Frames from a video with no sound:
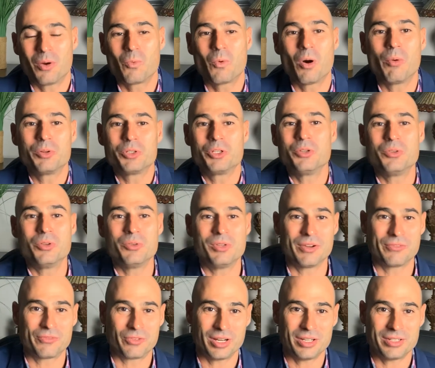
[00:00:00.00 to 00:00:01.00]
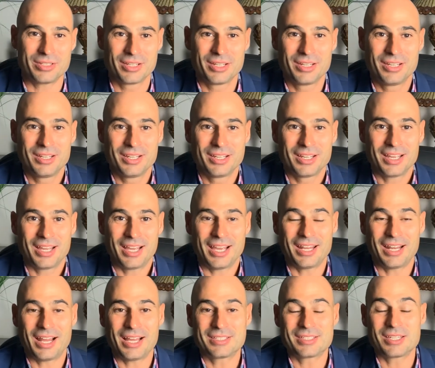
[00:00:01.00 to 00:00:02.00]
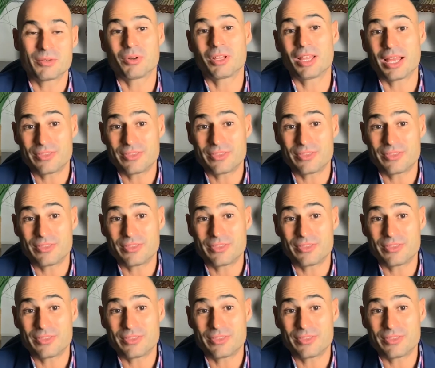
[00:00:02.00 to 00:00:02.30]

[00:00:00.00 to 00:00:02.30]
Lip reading: what would you do different? And I said, well,